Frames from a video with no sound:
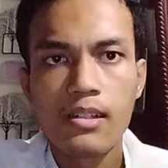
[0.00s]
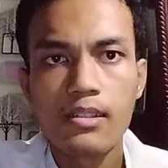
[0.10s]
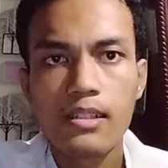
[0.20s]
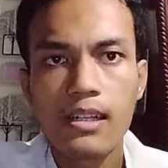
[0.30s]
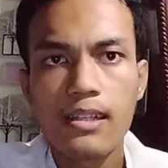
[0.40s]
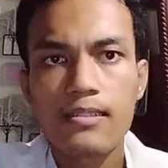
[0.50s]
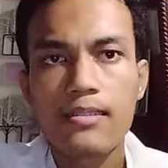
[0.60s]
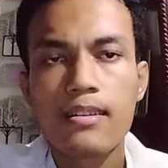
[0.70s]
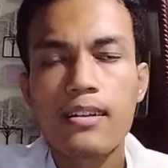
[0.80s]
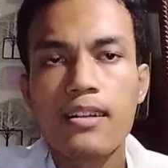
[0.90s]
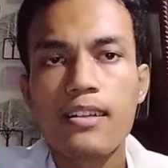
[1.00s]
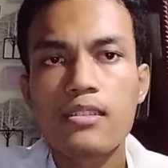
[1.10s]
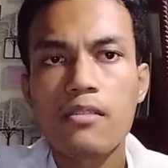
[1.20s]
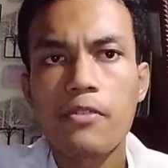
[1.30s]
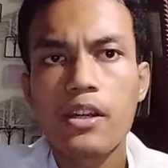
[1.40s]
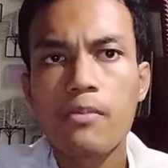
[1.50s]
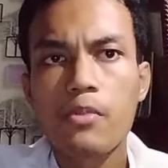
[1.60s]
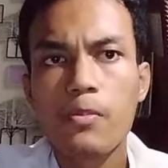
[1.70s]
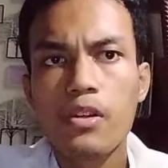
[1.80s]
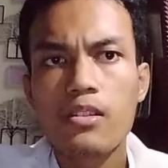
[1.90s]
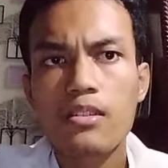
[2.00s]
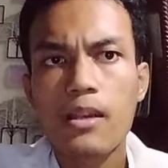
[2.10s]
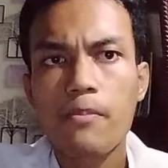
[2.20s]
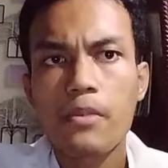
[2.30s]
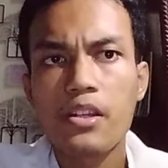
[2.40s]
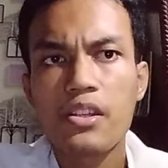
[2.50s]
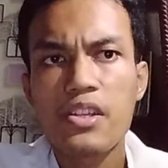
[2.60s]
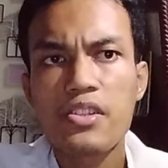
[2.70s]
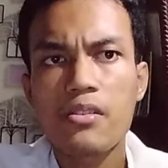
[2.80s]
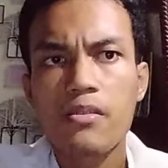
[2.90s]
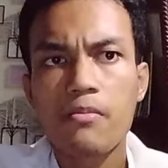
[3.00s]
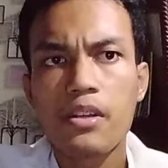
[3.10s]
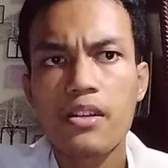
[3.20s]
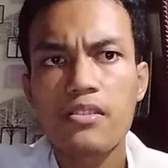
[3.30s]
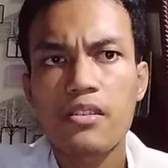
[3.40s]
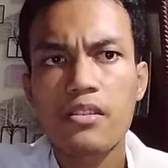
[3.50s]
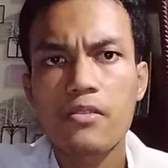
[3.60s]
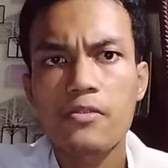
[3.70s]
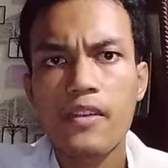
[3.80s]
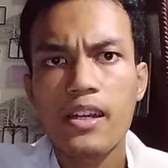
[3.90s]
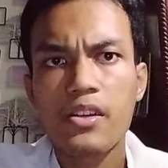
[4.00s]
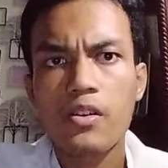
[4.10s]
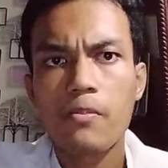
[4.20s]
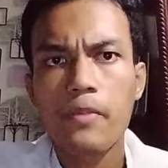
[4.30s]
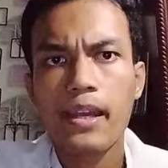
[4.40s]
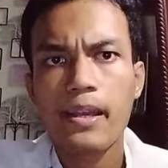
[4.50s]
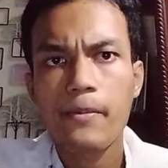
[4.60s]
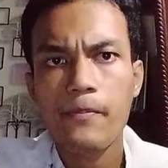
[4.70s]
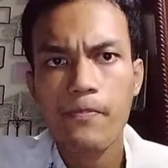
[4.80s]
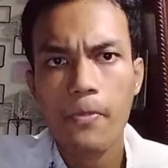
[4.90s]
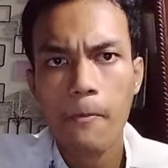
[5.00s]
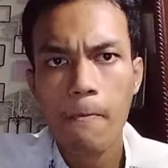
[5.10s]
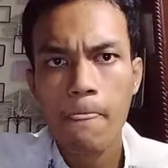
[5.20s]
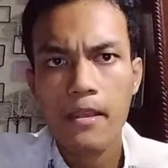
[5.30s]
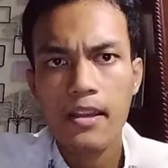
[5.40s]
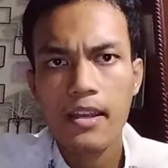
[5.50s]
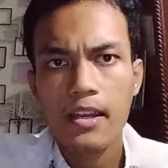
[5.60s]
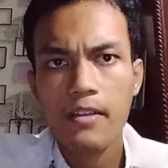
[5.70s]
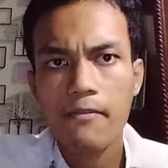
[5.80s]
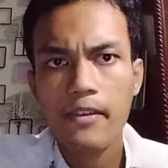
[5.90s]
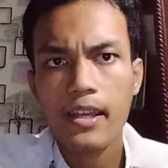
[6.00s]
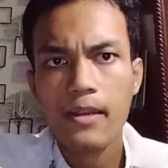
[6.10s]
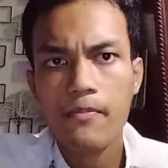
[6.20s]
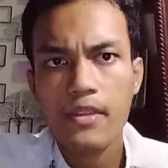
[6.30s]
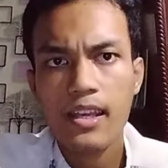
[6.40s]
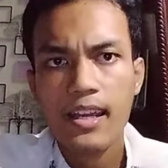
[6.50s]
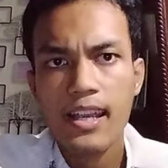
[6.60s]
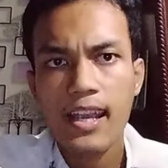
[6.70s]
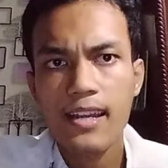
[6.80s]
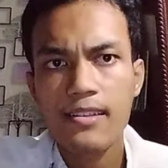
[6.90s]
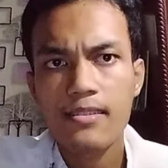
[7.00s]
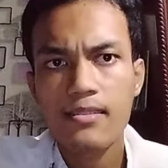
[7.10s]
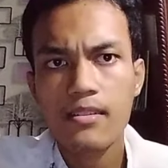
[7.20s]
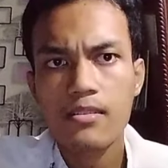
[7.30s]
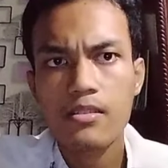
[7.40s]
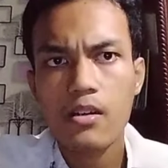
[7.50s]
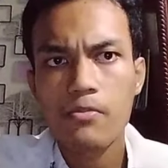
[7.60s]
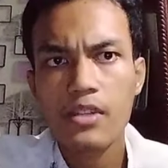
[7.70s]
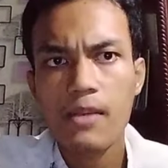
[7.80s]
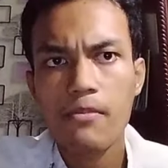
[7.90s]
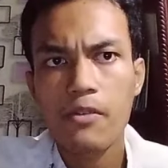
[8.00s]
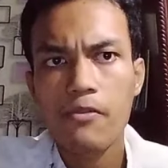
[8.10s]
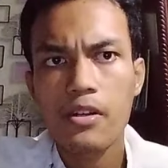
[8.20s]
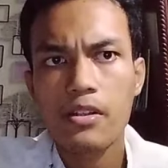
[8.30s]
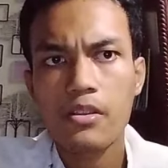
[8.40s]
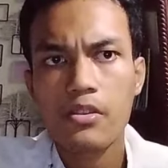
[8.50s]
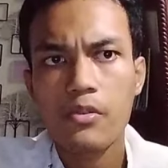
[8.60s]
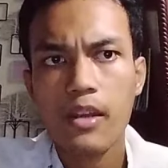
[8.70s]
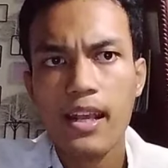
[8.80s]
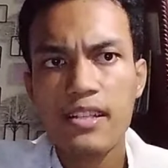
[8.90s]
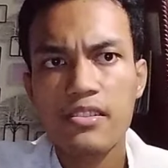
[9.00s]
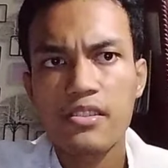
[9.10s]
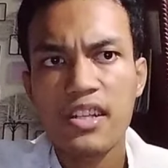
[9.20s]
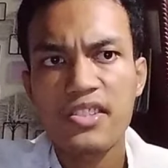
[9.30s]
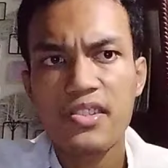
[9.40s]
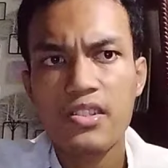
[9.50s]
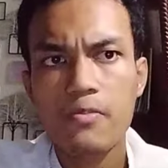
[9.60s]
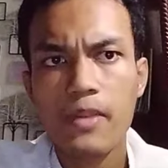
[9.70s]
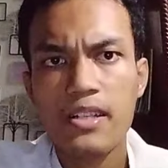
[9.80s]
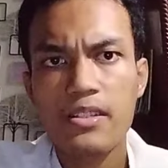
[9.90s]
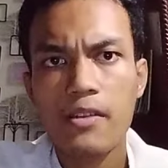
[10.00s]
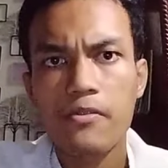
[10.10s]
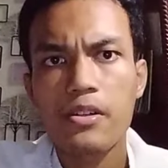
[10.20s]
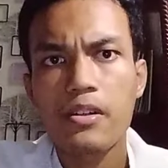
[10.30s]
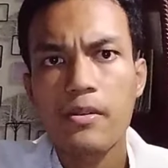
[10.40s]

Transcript: The helix is a very popular shape in nature because it is very compact. In fact, helices are sometimes referred to as nature's space saver.